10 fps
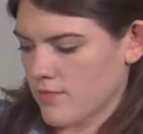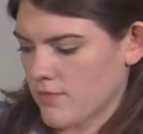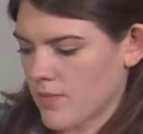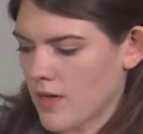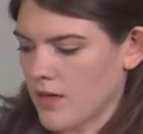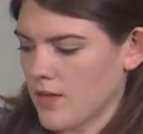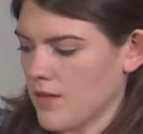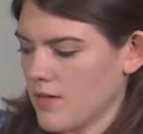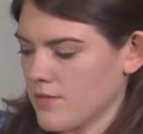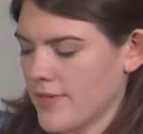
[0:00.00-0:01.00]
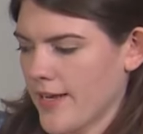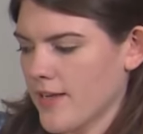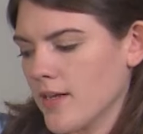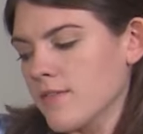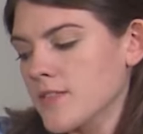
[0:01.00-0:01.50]
Well,
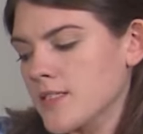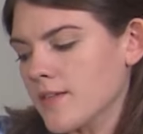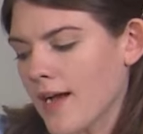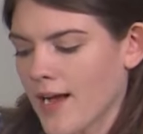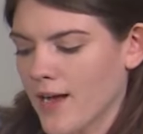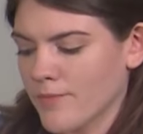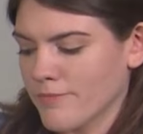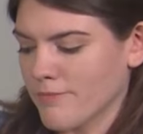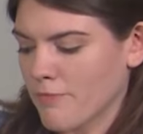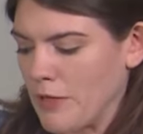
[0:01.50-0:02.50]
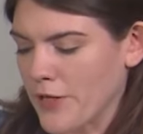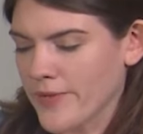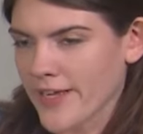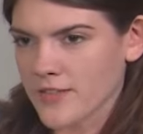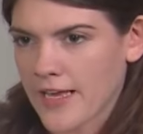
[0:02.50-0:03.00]
negatives. Well, no
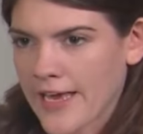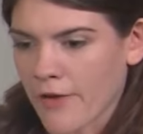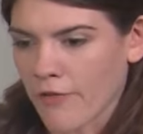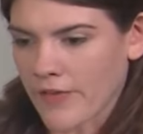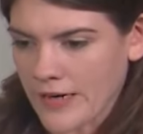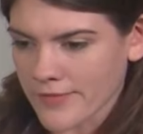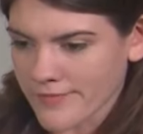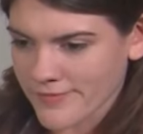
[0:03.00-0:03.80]
one likes a hangover,